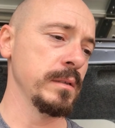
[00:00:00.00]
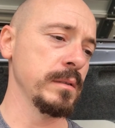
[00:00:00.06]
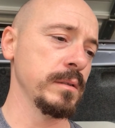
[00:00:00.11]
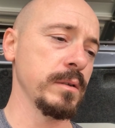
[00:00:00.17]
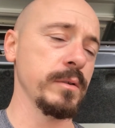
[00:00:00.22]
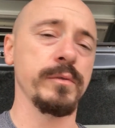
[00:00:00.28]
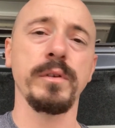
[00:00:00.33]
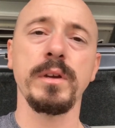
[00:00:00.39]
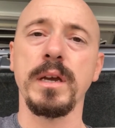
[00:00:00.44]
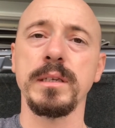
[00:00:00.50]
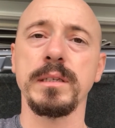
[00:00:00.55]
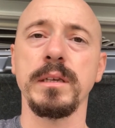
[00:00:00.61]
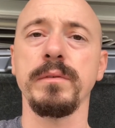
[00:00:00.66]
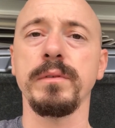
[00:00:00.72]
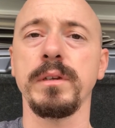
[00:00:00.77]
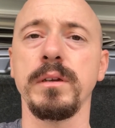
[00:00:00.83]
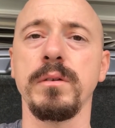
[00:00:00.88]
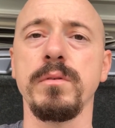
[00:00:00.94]
So if you guys
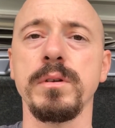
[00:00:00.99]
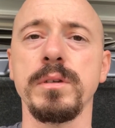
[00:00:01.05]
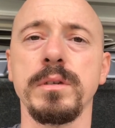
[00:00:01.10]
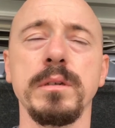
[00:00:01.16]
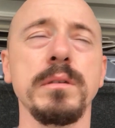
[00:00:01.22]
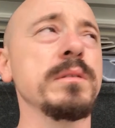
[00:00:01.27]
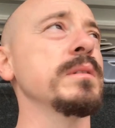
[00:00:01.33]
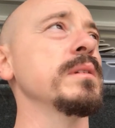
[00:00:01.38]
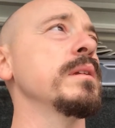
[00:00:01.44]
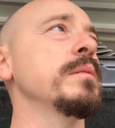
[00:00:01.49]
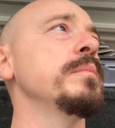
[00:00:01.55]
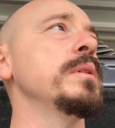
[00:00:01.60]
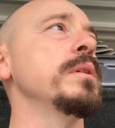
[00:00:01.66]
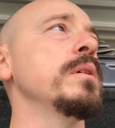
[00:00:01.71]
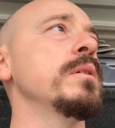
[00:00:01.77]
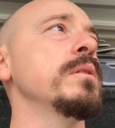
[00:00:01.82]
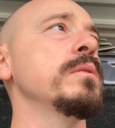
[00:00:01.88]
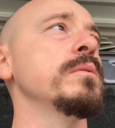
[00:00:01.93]
have any questions, let
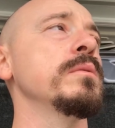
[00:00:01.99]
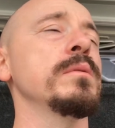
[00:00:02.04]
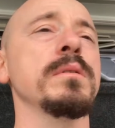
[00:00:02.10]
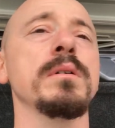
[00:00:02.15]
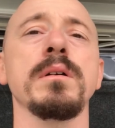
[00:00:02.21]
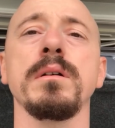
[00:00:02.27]
me know.